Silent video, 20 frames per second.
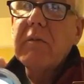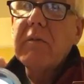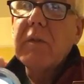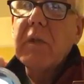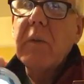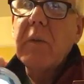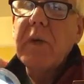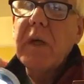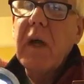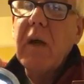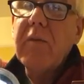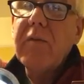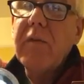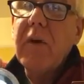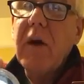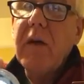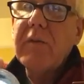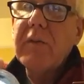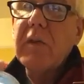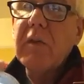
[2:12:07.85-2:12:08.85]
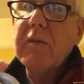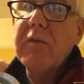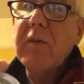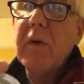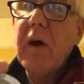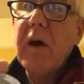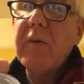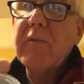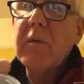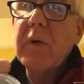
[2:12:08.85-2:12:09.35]
So we go
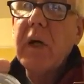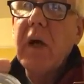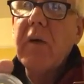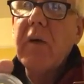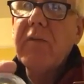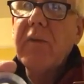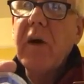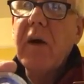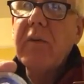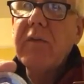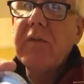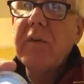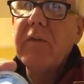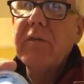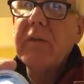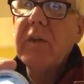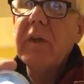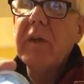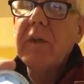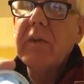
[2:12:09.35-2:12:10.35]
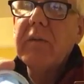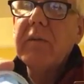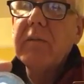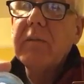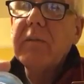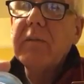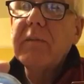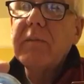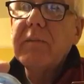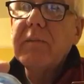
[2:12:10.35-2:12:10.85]
525, we go 550.
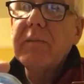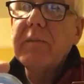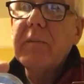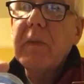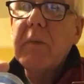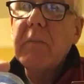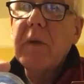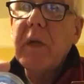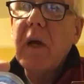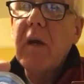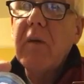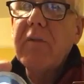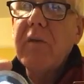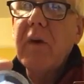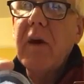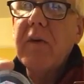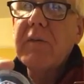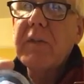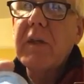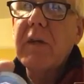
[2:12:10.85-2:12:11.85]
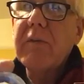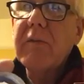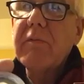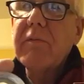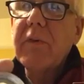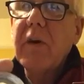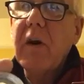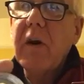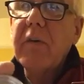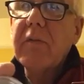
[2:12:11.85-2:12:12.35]
Then we go
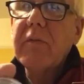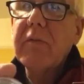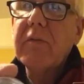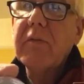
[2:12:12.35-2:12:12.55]
575.